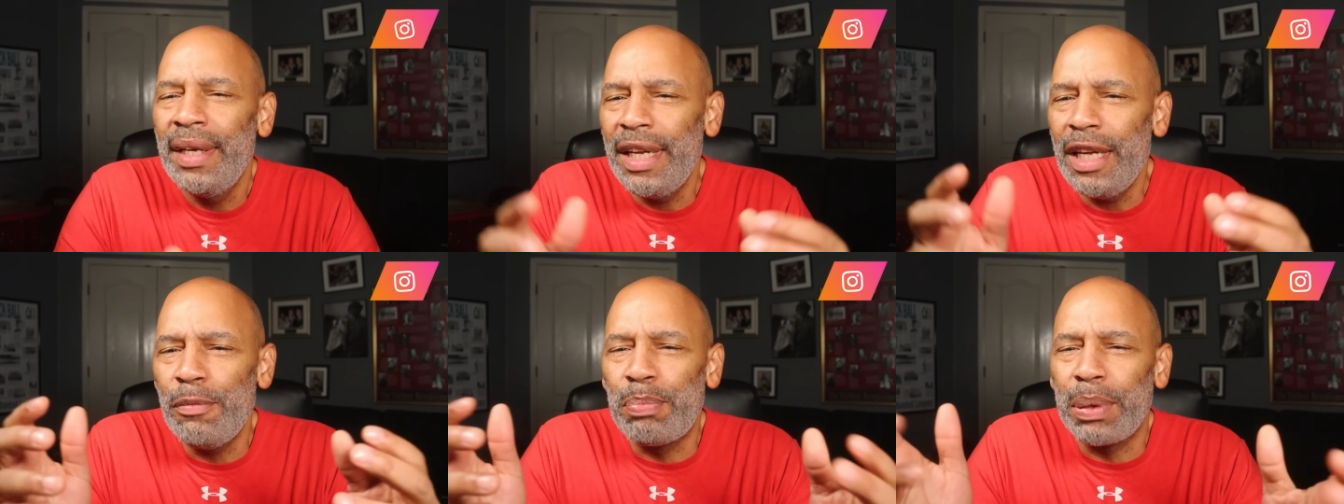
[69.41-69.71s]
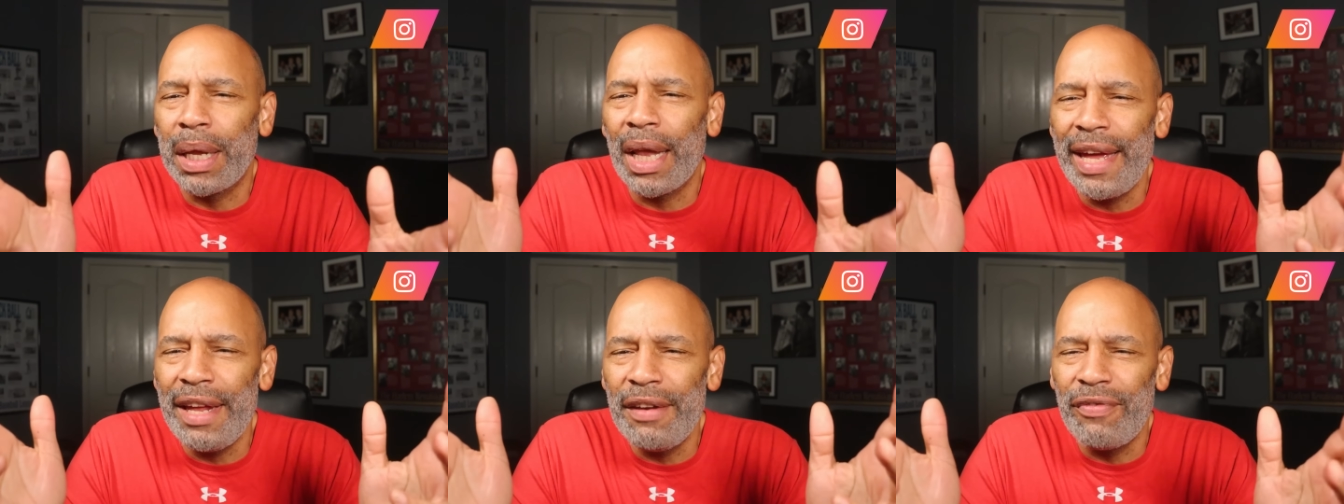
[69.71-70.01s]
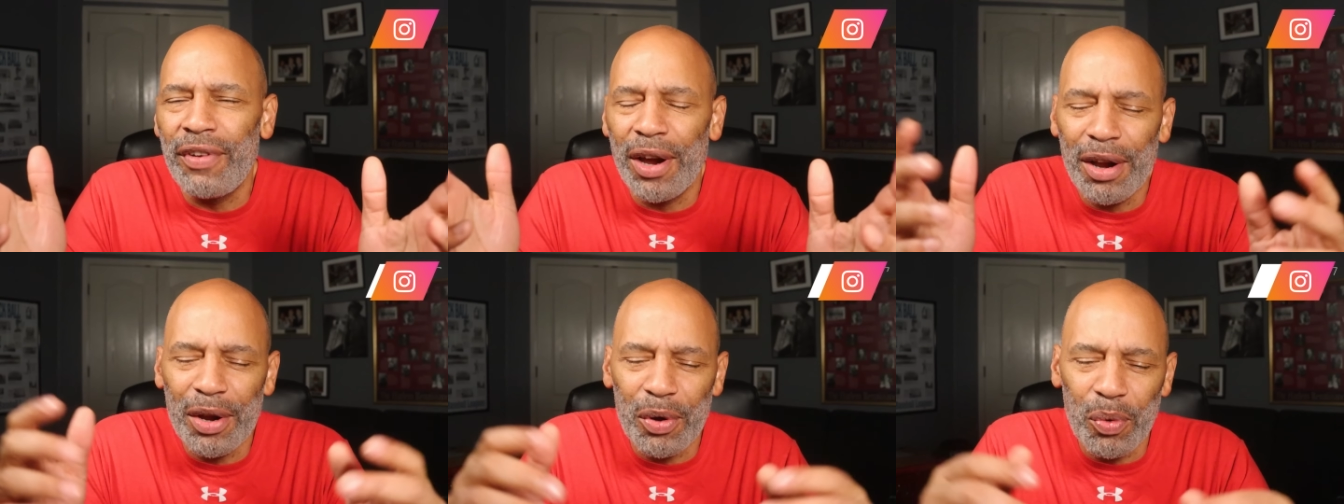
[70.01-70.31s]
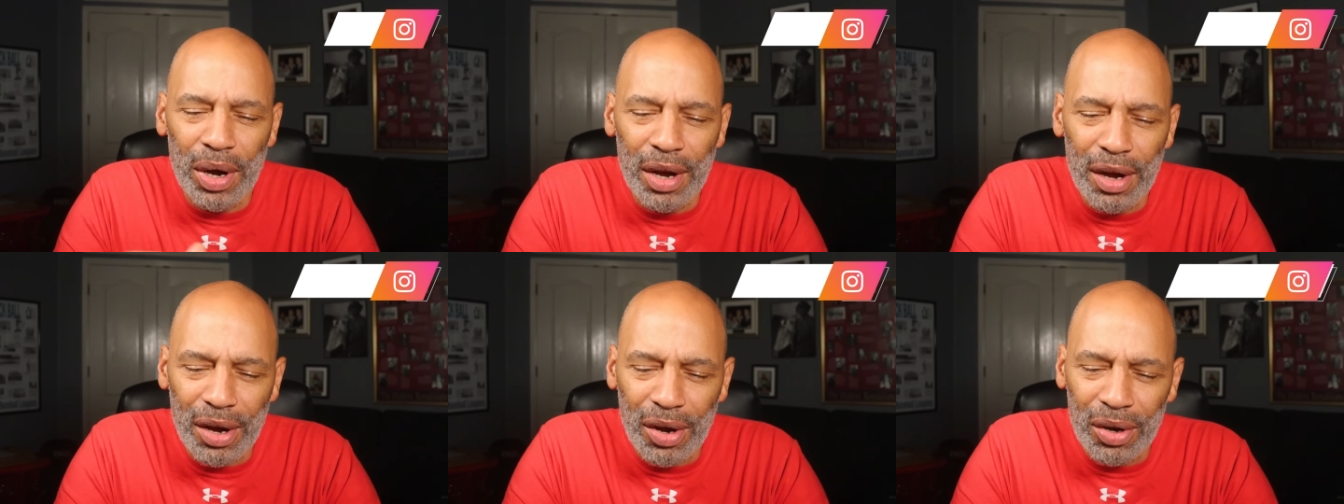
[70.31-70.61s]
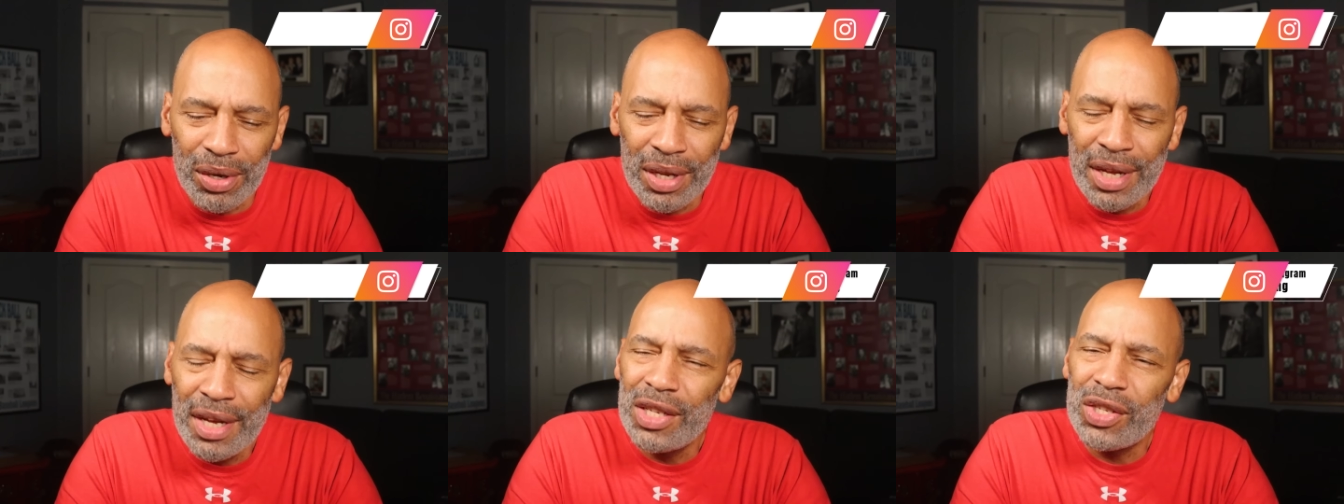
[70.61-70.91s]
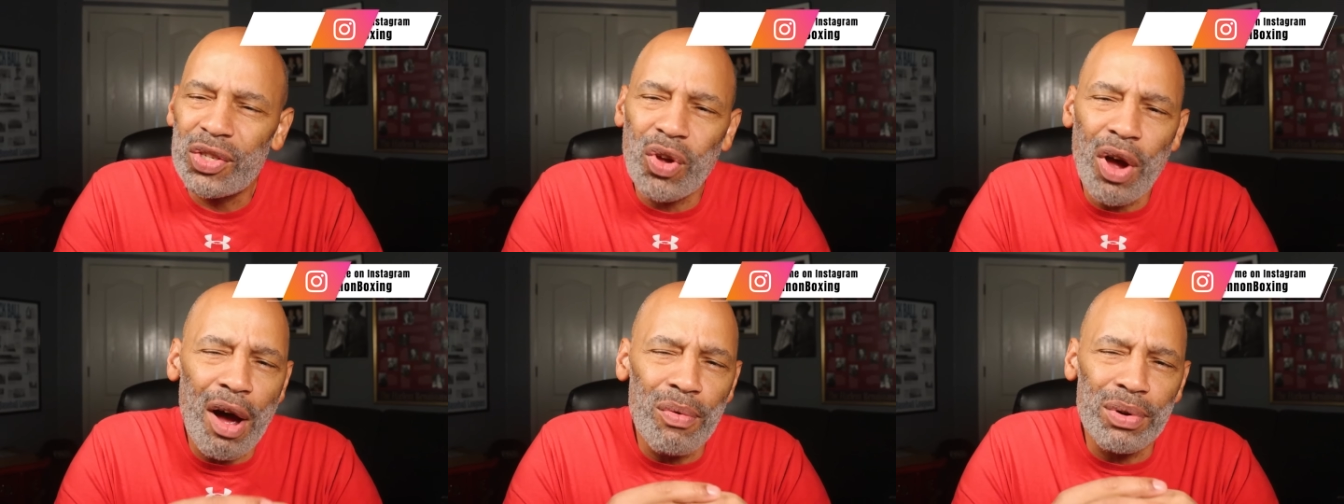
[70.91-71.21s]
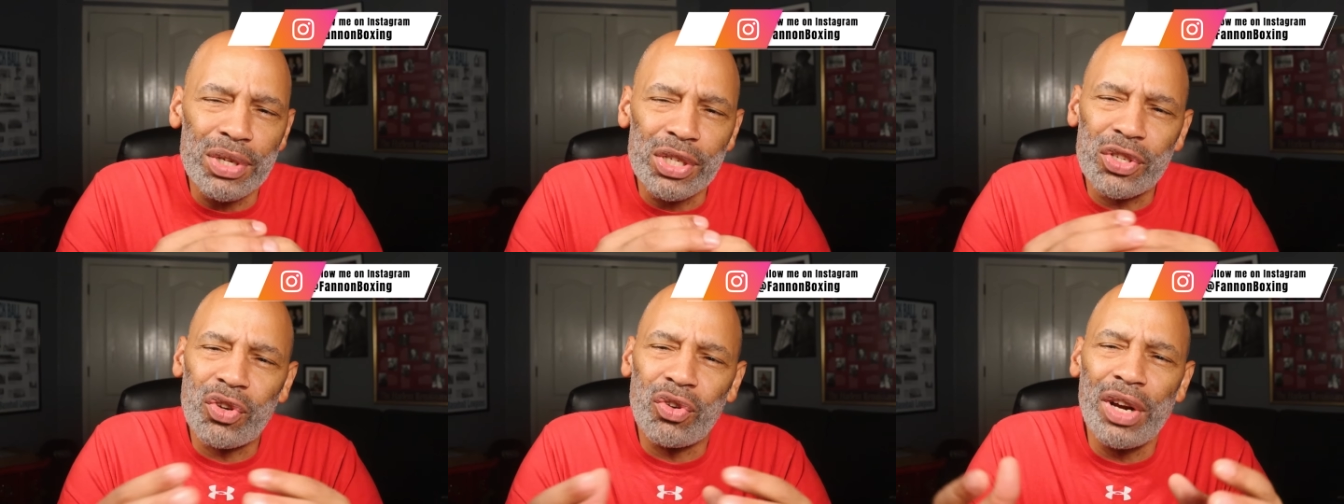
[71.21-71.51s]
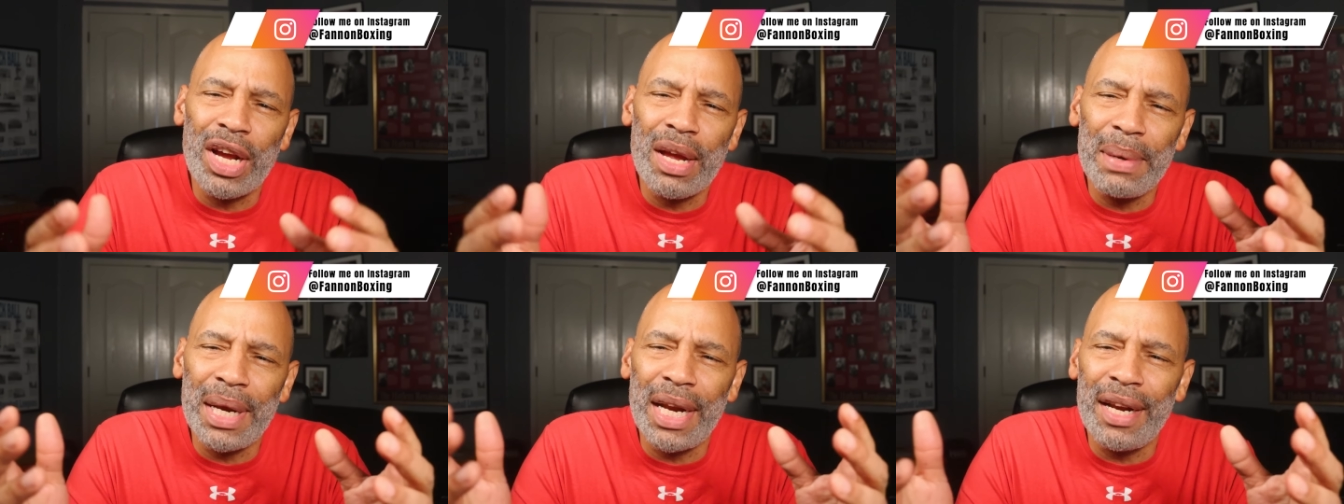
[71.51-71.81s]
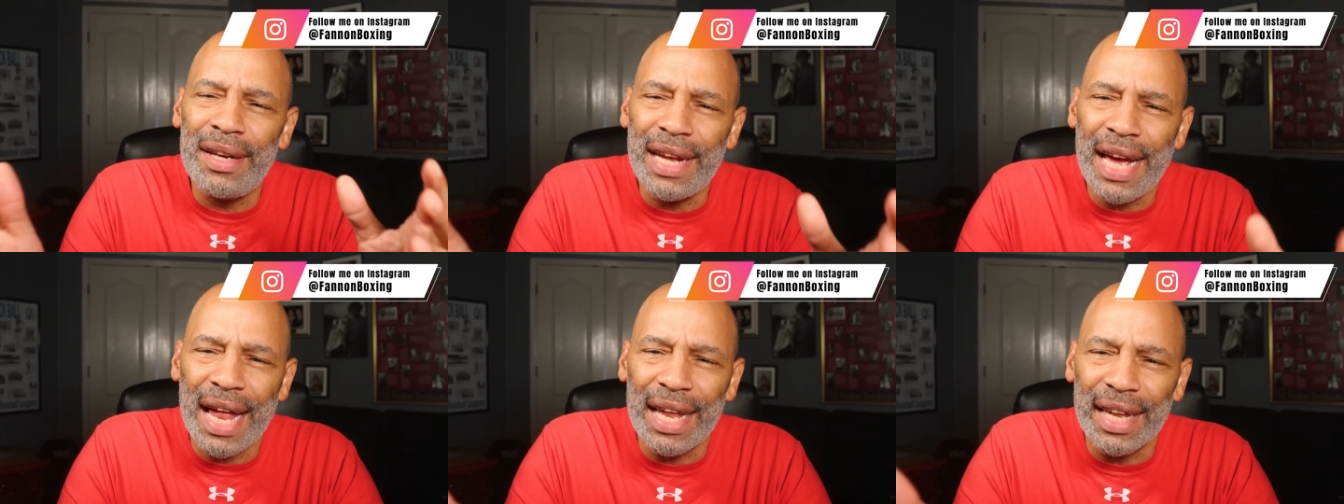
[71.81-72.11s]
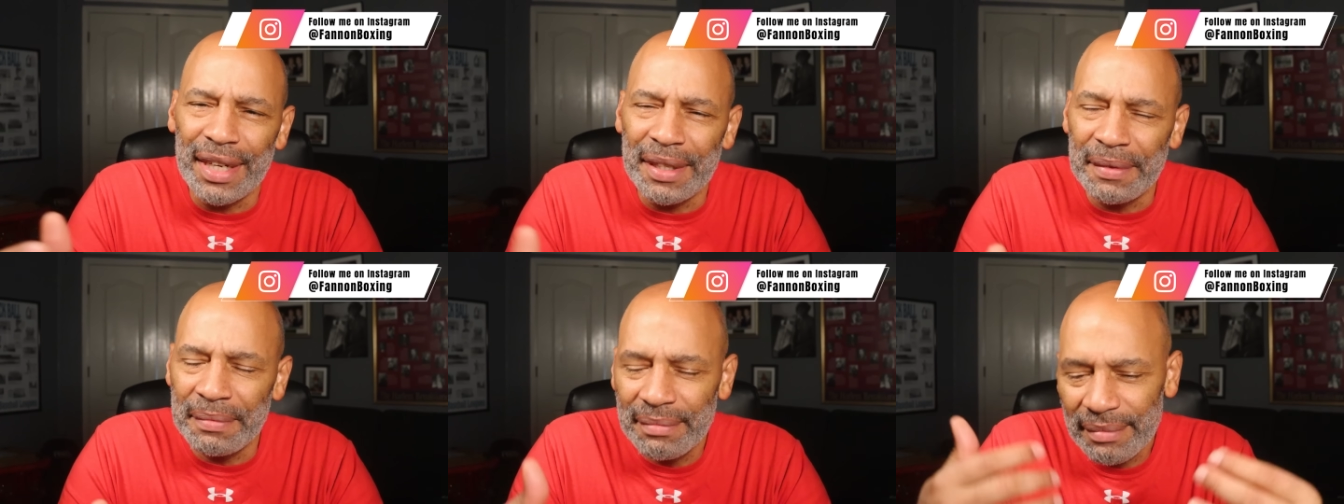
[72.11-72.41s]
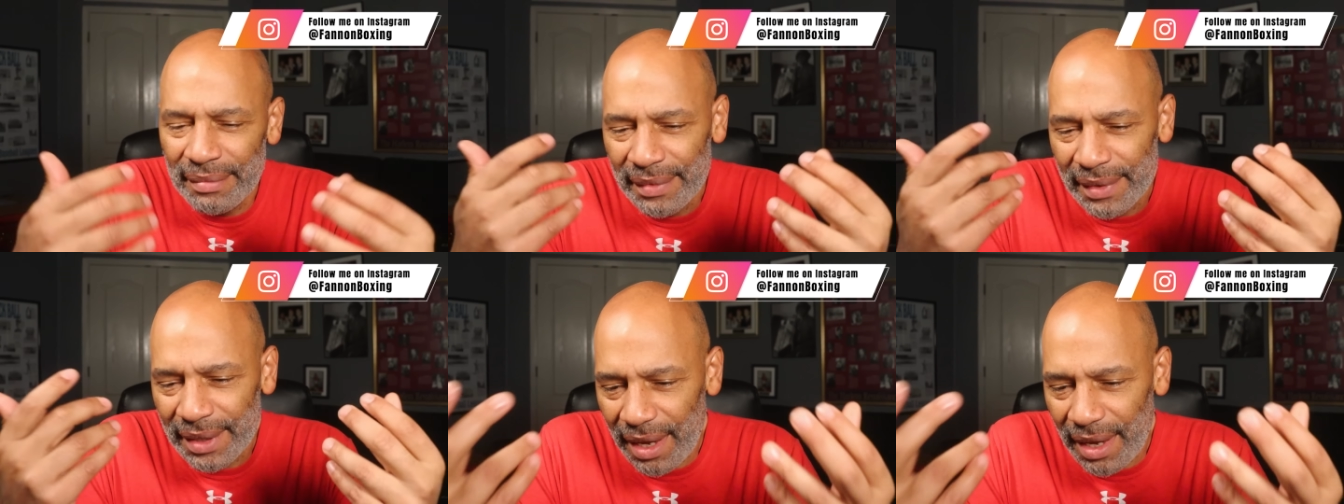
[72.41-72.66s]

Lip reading: He played very well. So I was screaming and yelling